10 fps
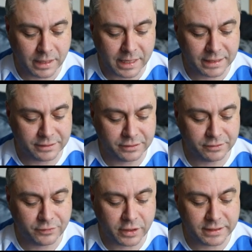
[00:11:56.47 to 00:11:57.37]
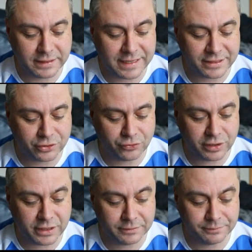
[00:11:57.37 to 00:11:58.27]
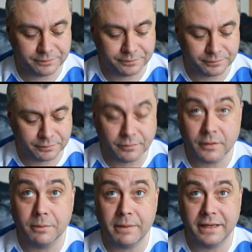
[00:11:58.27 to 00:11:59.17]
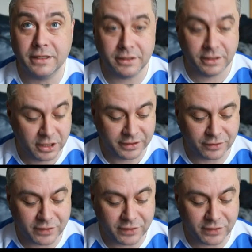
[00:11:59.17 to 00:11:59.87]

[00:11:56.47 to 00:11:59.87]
And finally legendary companion. Now the